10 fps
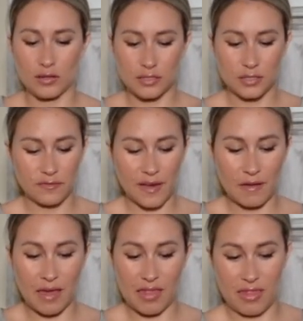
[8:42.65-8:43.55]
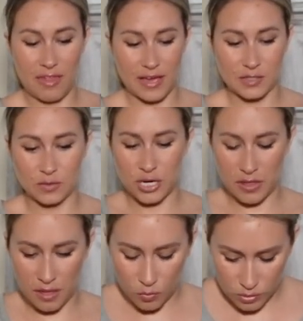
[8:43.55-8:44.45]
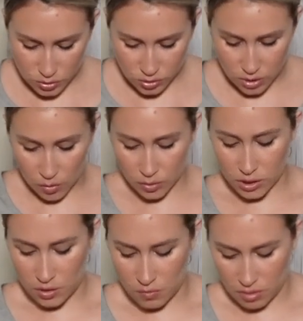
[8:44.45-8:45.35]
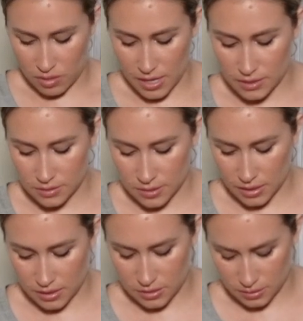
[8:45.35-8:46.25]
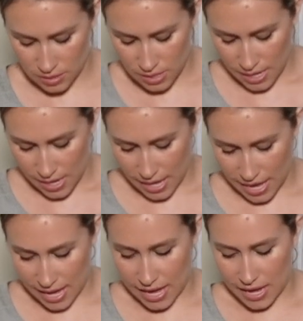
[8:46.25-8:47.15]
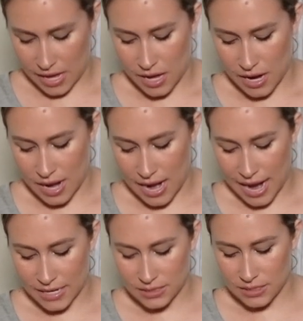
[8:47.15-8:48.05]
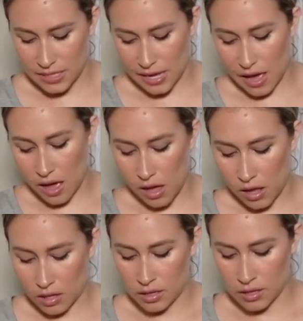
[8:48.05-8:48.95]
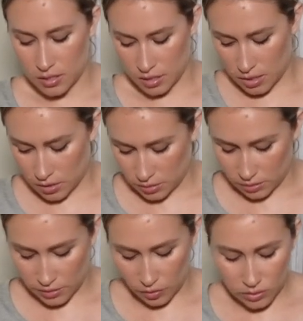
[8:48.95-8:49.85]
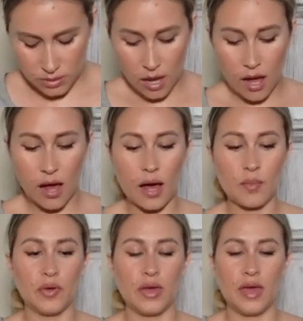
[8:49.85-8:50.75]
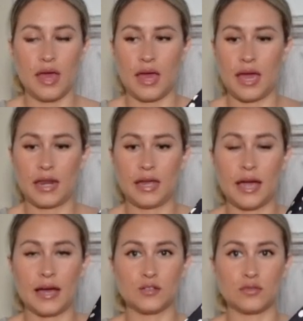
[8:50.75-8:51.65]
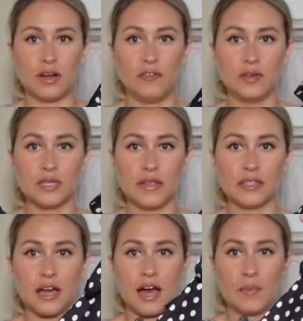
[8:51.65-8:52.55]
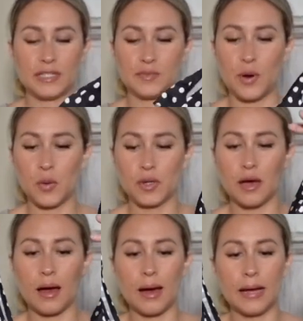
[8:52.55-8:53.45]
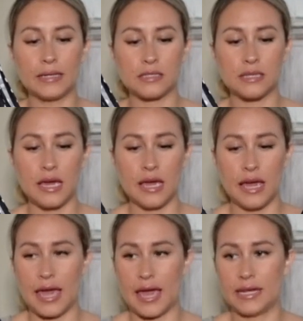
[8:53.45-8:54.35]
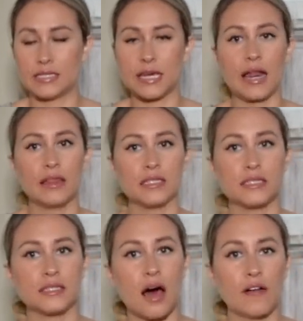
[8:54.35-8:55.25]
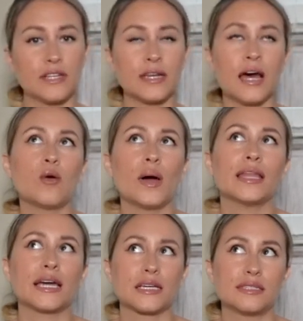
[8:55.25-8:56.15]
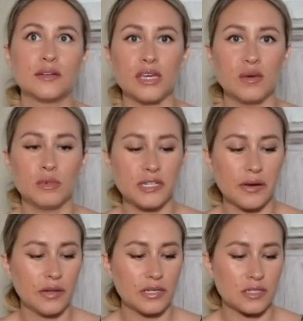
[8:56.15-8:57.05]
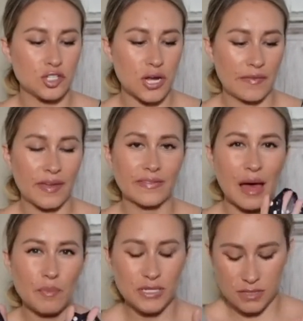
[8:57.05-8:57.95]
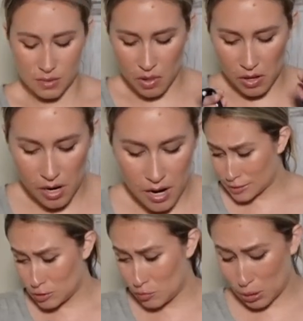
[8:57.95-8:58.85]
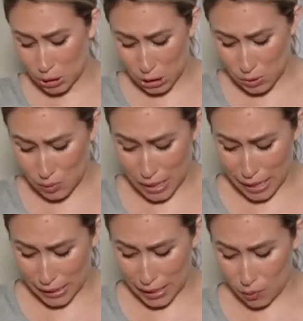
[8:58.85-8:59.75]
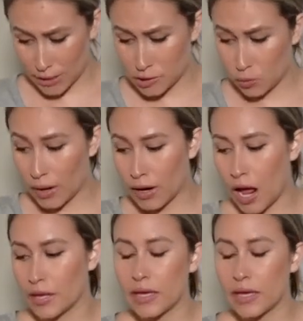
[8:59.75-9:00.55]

also found this, which I think was so cute. This is a Nasty Gal little top, and it has ruffles on the top. It's polka dots, and it's kind of this soft, not quite like a silky material. It doesn't shine like that, but similar. Super cute, and I can't wait to wear it. I'll